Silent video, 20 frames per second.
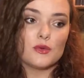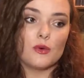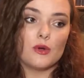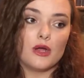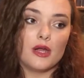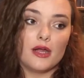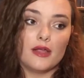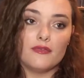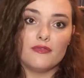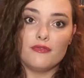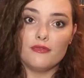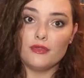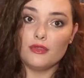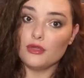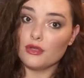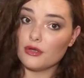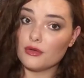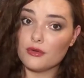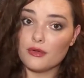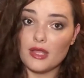Or if
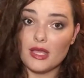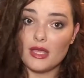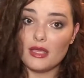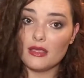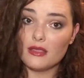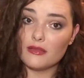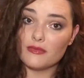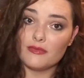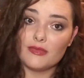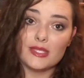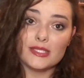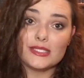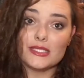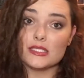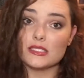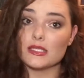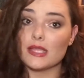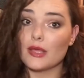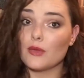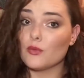you're like, this
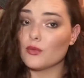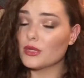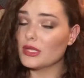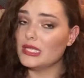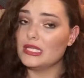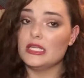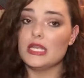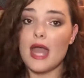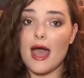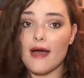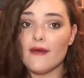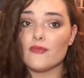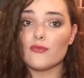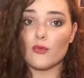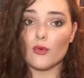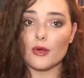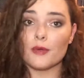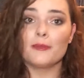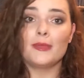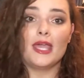is like really not
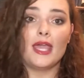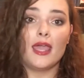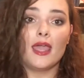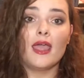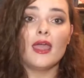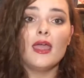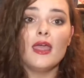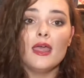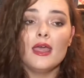for me,